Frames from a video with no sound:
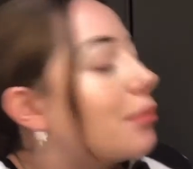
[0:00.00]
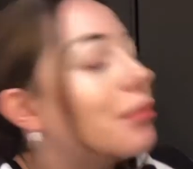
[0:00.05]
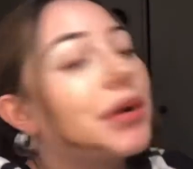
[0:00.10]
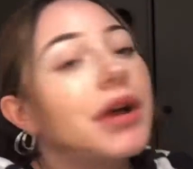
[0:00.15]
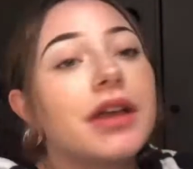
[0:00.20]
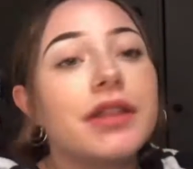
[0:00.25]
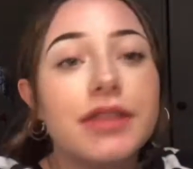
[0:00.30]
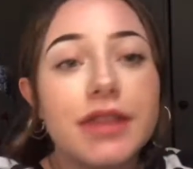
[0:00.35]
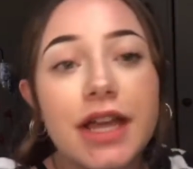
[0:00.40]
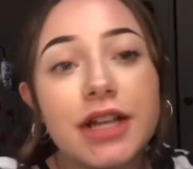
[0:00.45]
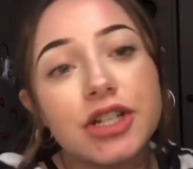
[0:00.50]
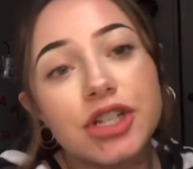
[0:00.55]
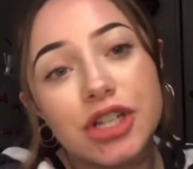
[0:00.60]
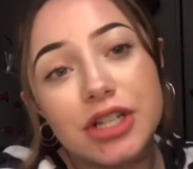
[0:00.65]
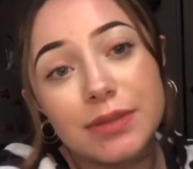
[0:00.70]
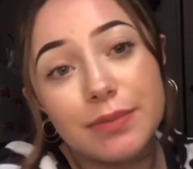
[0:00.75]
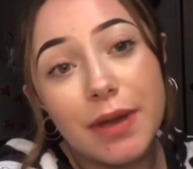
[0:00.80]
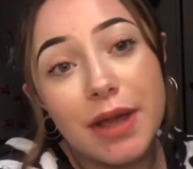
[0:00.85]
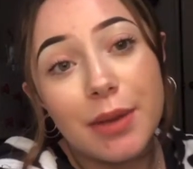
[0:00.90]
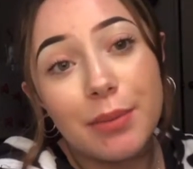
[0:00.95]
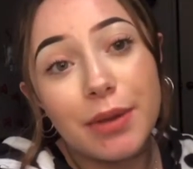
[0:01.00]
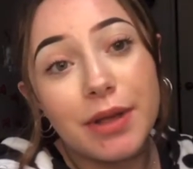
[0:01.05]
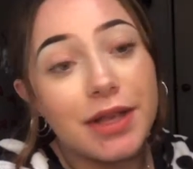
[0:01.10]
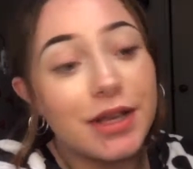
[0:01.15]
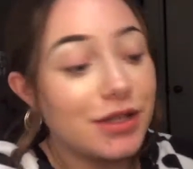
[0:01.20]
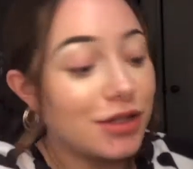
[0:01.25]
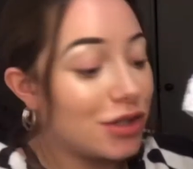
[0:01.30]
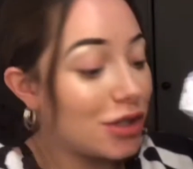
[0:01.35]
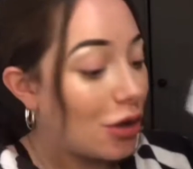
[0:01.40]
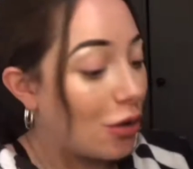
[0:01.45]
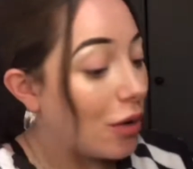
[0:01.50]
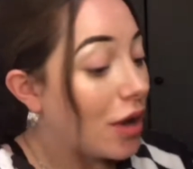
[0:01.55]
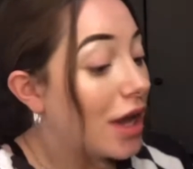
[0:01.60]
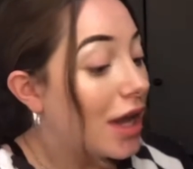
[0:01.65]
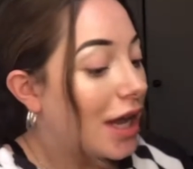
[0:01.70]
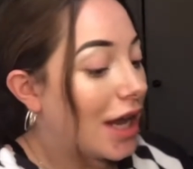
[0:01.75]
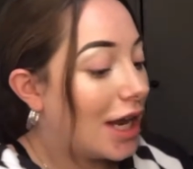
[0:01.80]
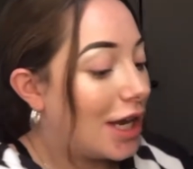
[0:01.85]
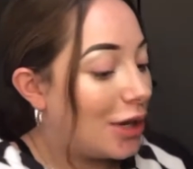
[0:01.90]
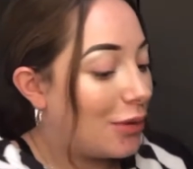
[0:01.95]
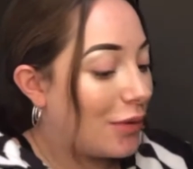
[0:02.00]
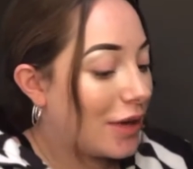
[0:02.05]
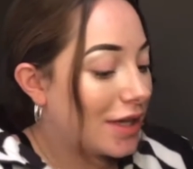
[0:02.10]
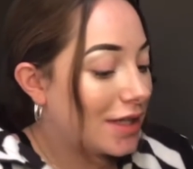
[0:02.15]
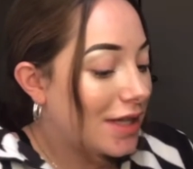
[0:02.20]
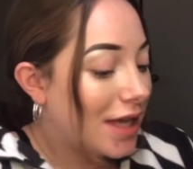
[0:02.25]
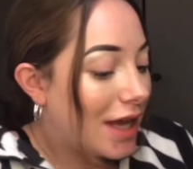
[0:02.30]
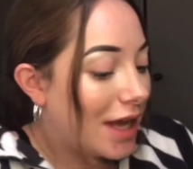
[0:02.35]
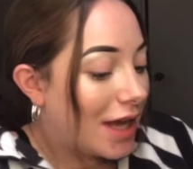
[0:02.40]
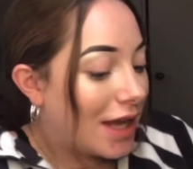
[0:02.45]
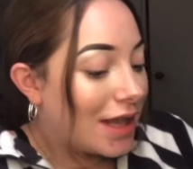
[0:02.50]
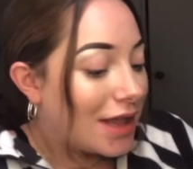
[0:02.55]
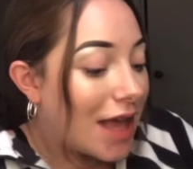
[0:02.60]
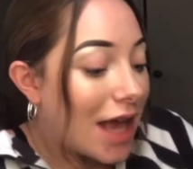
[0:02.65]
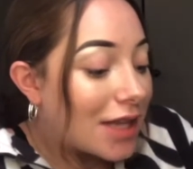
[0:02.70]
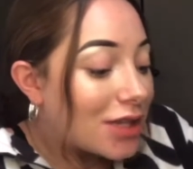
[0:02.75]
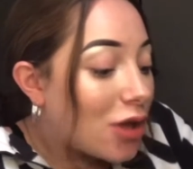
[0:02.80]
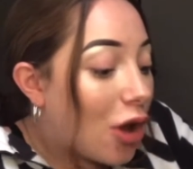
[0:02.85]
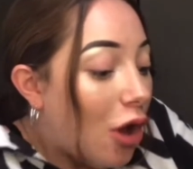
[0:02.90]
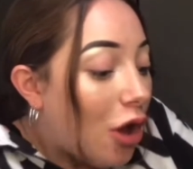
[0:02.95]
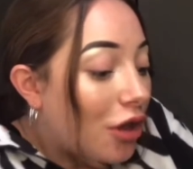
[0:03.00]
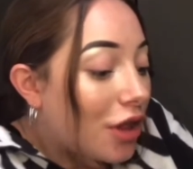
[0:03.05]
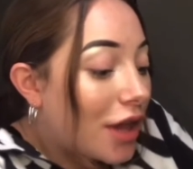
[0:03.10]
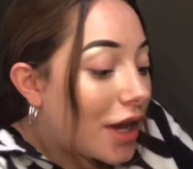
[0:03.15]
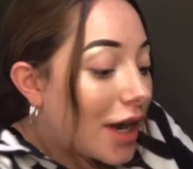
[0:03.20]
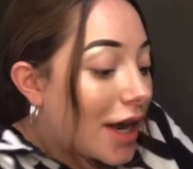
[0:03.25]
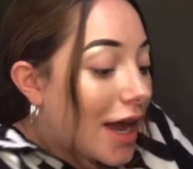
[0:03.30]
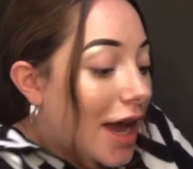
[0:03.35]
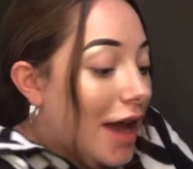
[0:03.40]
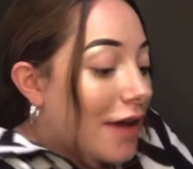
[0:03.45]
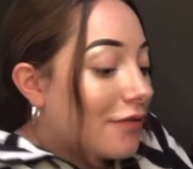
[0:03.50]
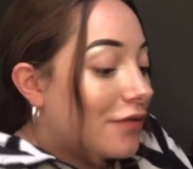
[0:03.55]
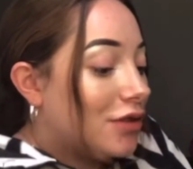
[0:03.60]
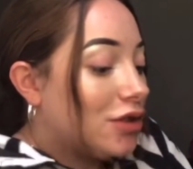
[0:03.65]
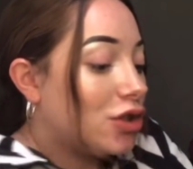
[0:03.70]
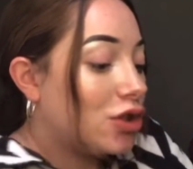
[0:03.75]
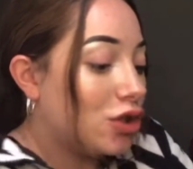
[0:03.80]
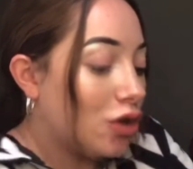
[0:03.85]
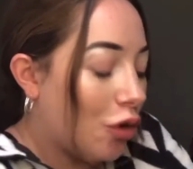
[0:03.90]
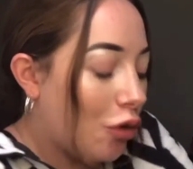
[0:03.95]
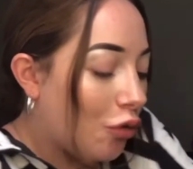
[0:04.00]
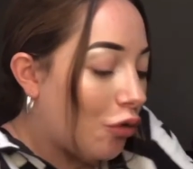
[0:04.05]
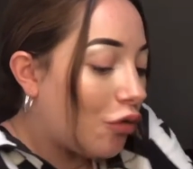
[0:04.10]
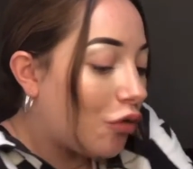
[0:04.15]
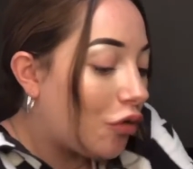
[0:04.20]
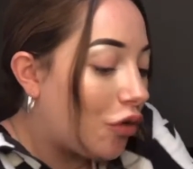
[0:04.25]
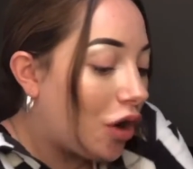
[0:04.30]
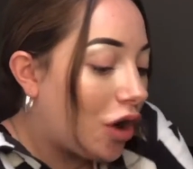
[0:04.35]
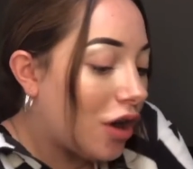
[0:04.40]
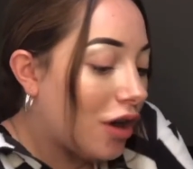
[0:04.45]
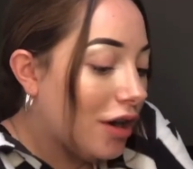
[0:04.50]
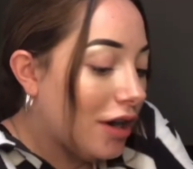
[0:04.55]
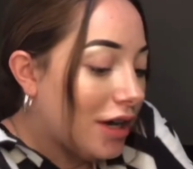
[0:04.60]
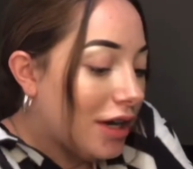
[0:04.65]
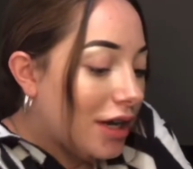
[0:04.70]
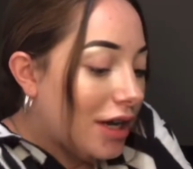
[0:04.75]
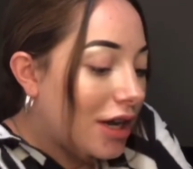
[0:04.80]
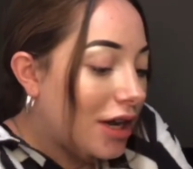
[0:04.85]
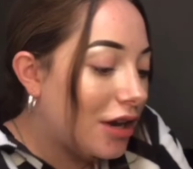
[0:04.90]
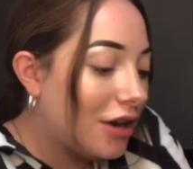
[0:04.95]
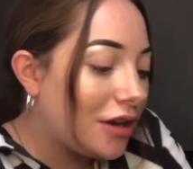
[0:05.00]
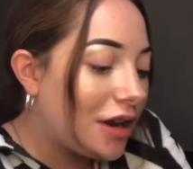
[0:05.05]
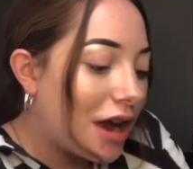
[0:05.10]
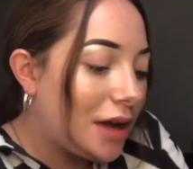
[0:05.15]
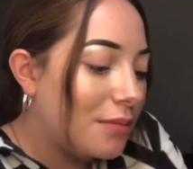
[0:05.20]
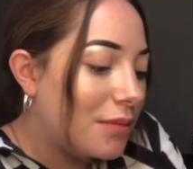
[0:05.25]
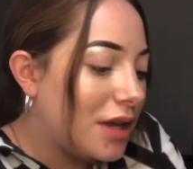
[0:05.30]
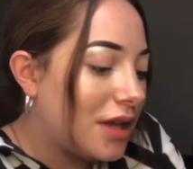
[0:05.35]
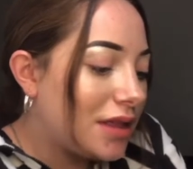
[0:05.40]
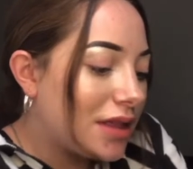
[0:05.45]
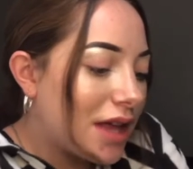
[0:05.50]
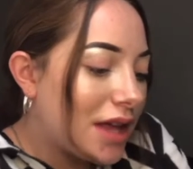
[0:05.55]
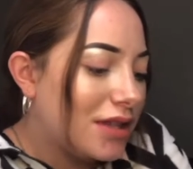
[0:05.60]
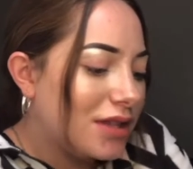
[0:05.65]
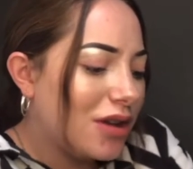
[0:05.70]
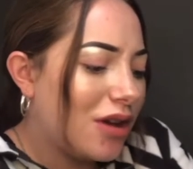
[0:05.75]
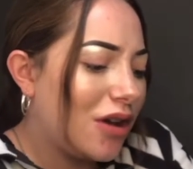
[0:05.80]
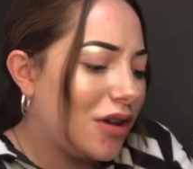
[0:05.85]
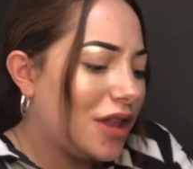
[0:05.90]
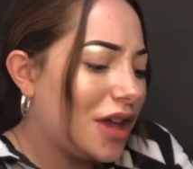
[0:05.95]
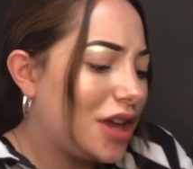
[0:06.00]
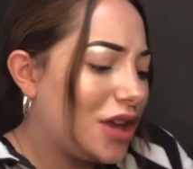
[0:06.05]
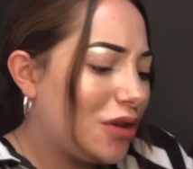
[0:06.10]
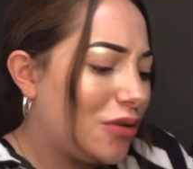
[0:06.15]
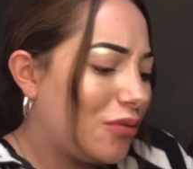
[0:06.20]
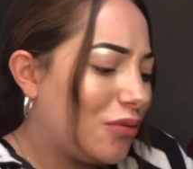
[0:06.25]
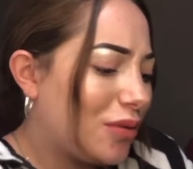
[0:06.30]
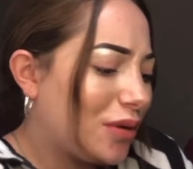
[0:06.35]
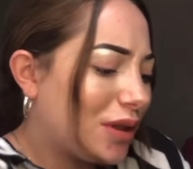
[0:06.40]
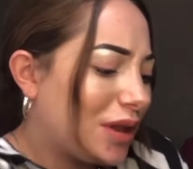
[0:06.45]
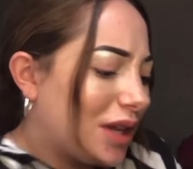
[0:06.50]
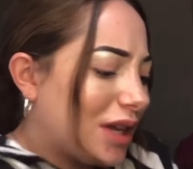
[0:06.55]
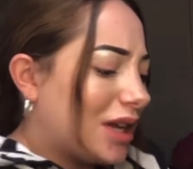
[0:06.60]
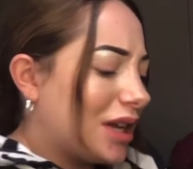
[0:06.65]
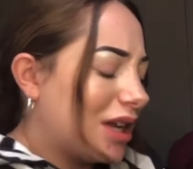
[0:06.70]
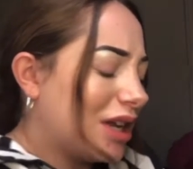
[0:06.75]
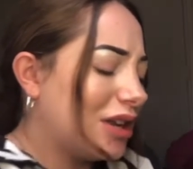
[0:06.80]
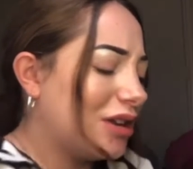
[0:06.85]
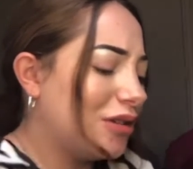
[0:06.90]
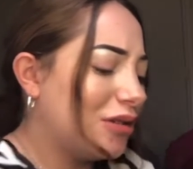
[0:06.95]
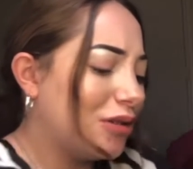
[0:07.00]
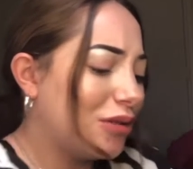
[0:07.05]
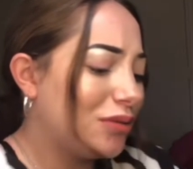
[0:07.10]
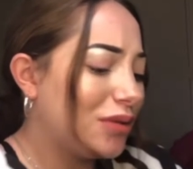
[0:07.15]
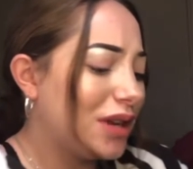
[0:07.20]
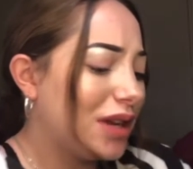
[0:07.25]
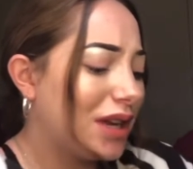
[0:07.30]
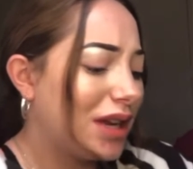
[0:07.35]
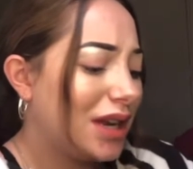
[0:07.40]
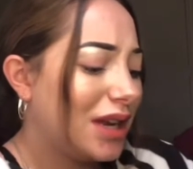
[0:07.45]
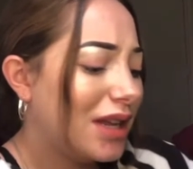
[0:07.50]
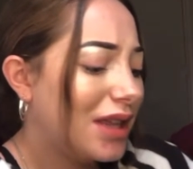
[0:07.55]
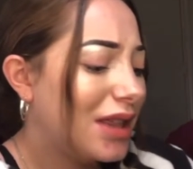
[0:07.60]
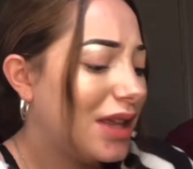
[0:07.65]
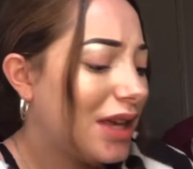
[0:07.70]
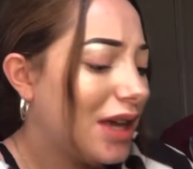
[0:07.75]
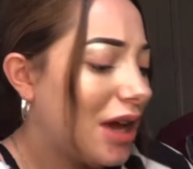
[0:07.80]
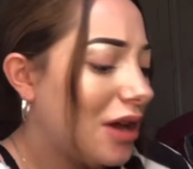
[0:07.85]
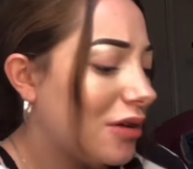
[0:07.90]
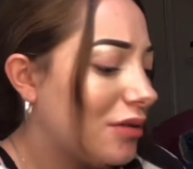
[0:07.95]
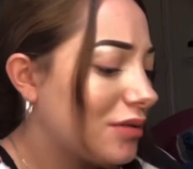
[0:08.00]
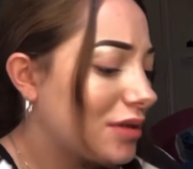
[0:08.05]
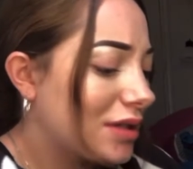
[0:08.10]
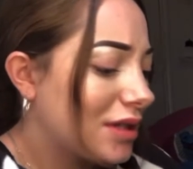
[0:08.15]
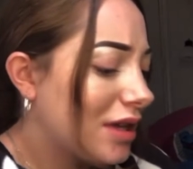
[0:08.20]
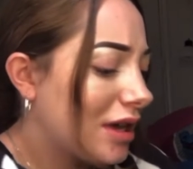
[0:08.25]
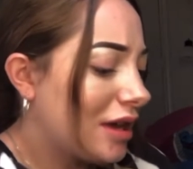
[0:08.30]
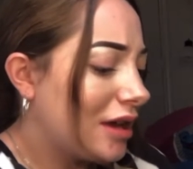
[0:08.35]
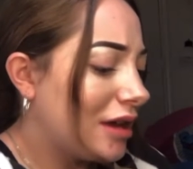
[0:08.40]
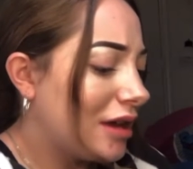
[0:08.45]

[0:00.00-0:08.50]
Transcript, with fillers: But that's just my opinion. So anyways, that's all that I have so far in here. I mean, that's all that you really need. You don't need anything else.